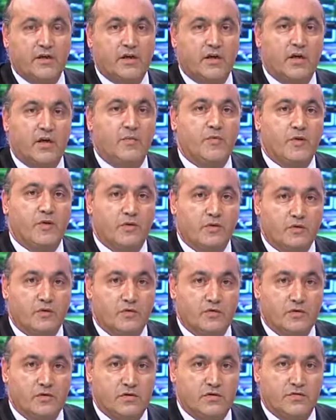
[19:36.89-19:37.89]
I am your
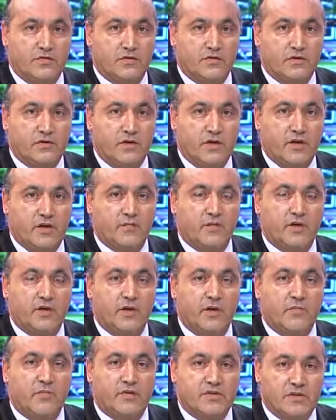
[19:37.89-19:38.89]
host for today. My
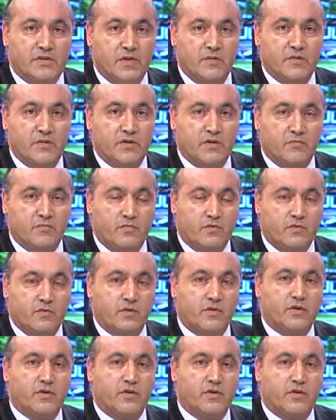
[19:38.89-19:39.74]
name is Simon De Boon,